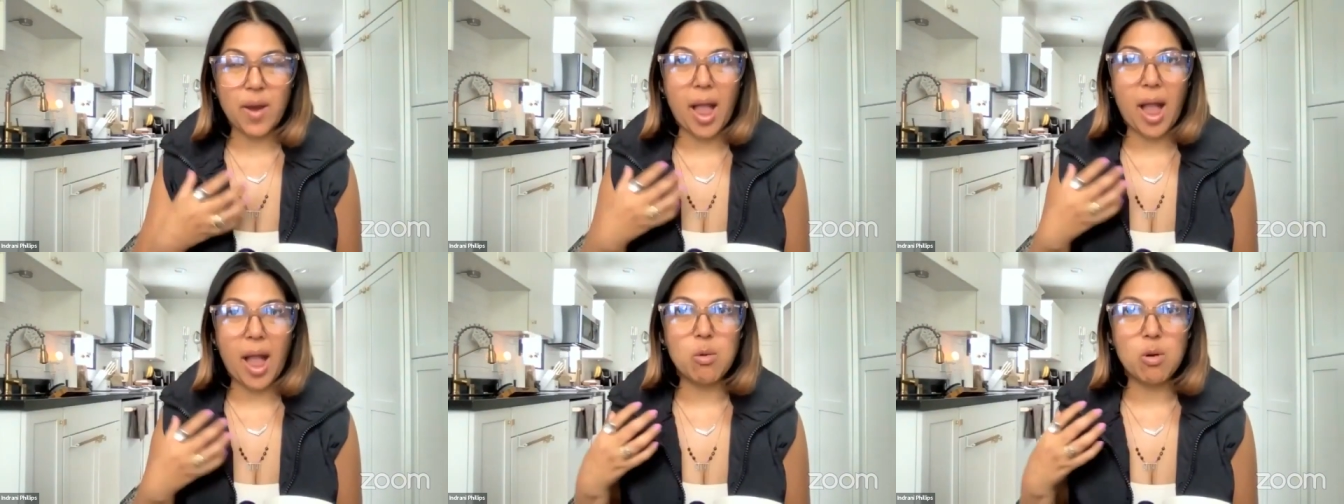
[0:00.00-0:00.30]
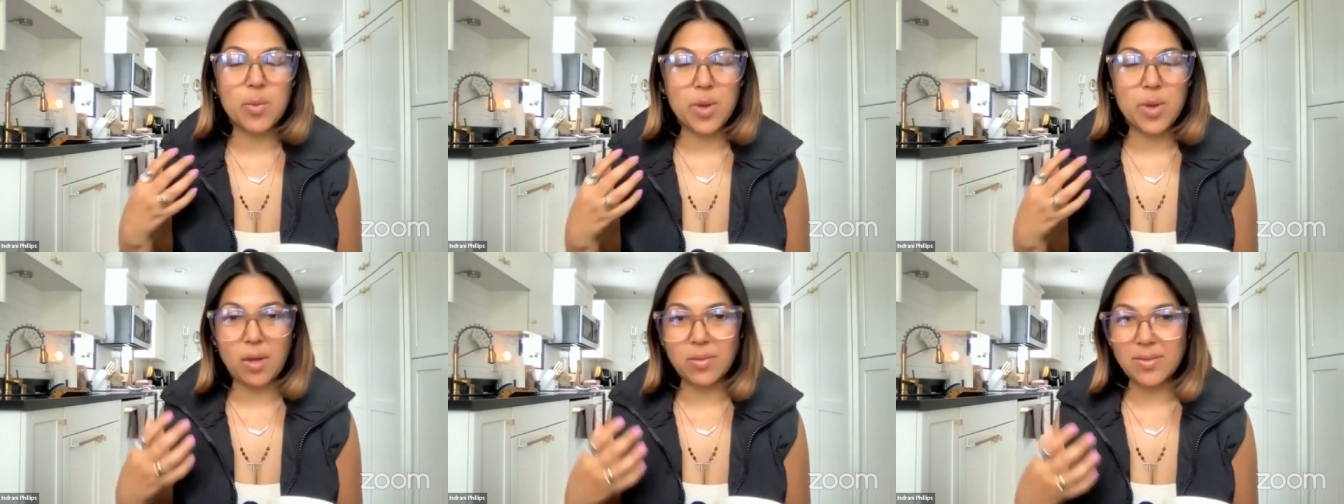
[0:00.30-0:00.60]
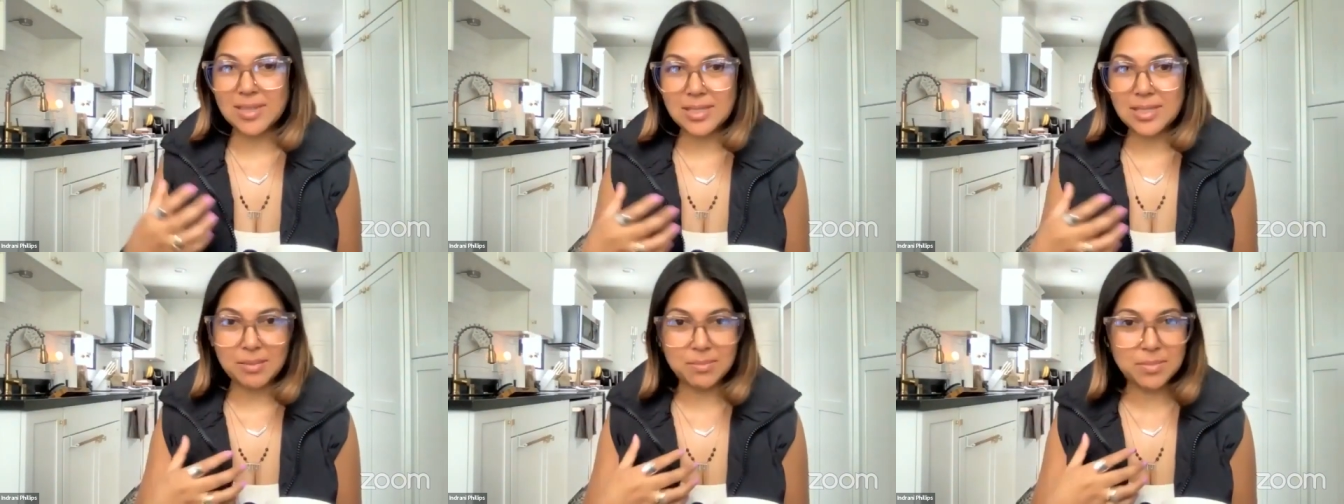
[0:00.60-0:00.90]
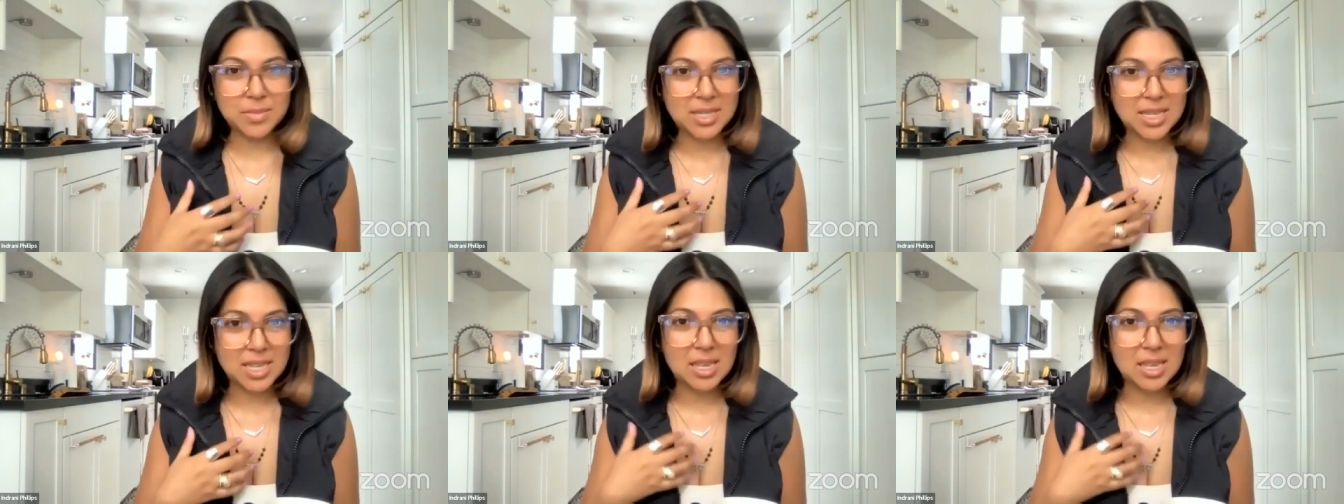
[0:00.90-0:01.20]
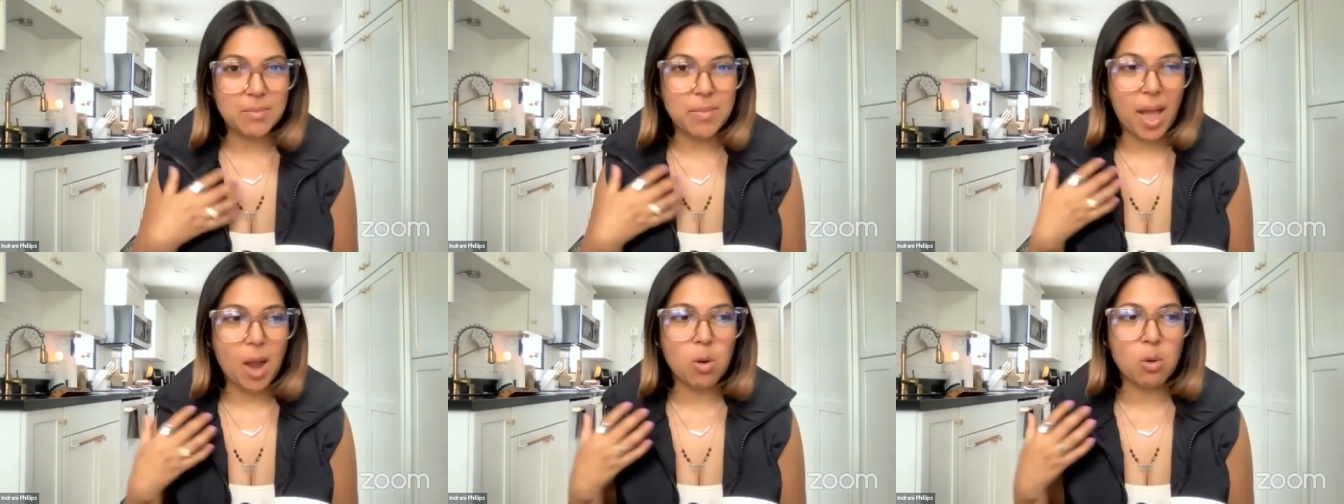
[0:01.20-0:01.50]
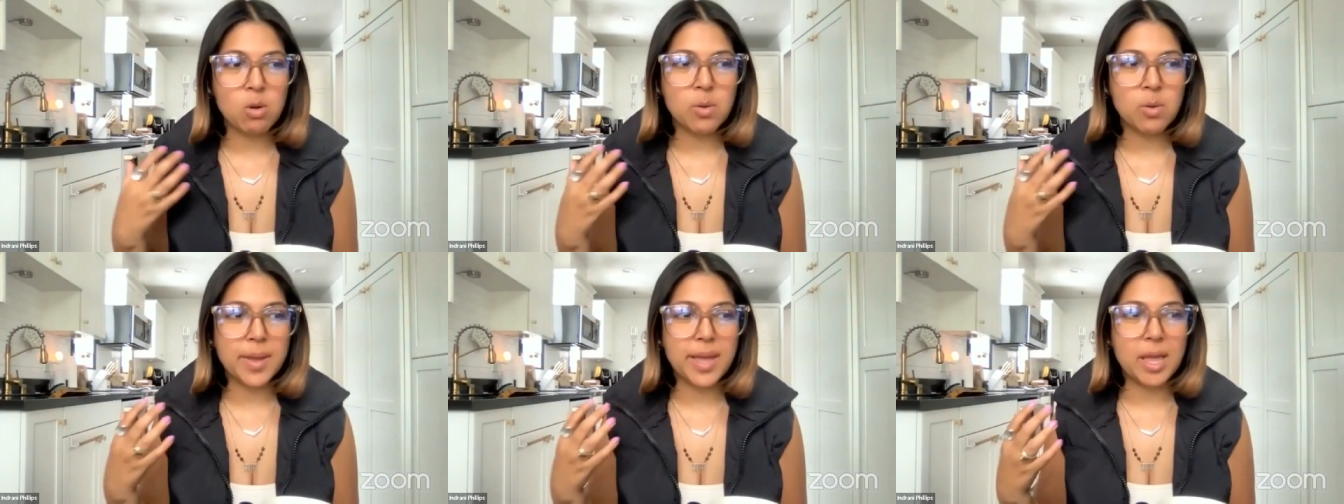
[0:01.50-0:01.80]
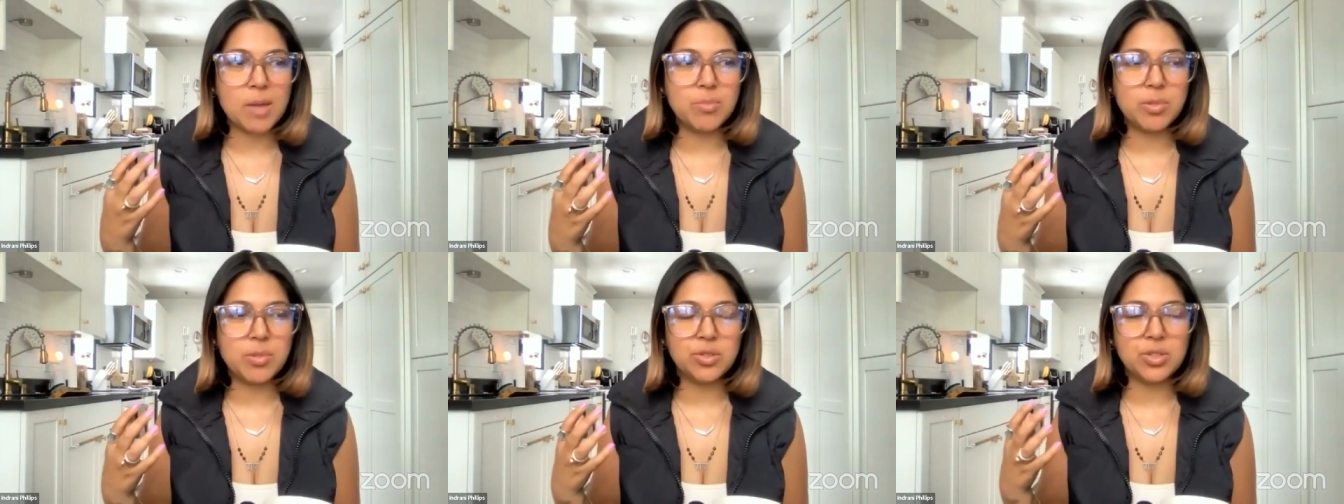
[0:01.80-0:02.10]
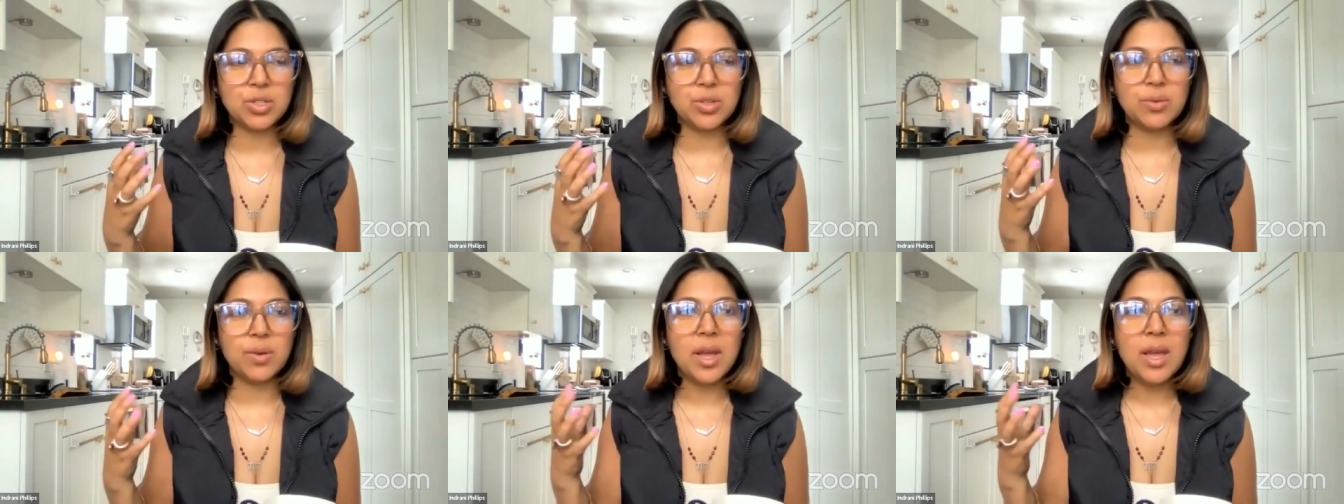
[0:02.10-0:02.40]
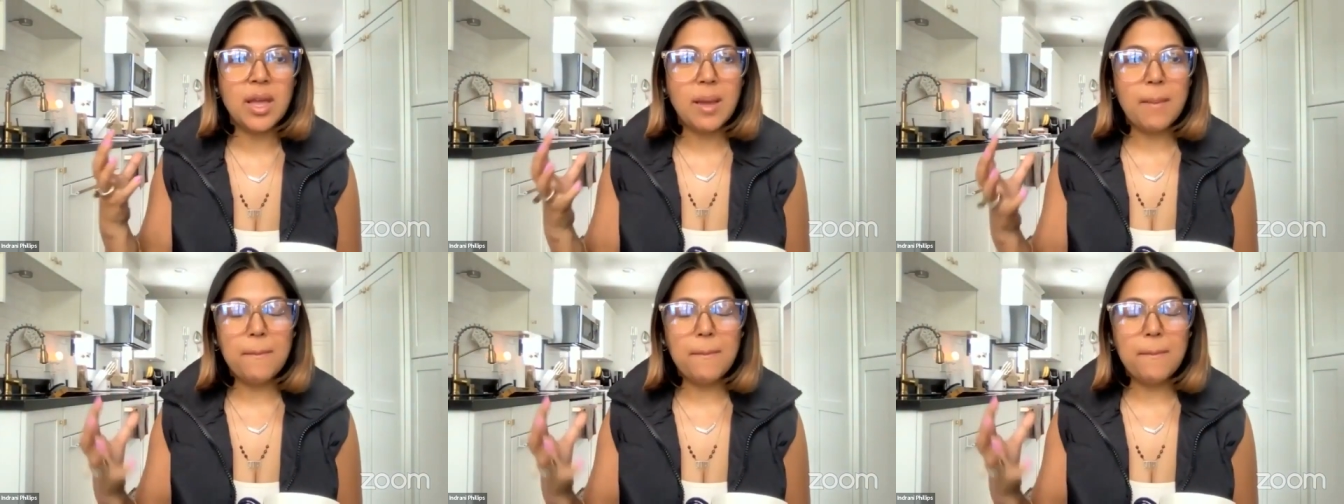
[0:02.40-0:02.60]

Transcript: How are we on the same team? How are we able to